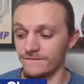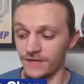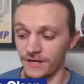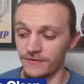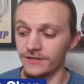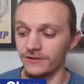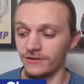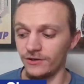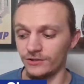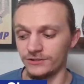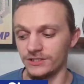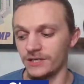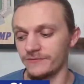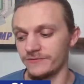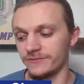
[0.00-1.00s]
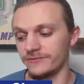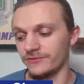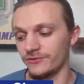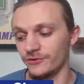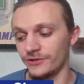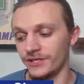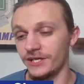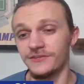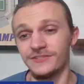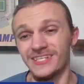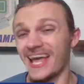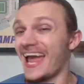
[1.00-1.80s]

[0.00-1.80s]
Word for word: very long time from the Florida Gators.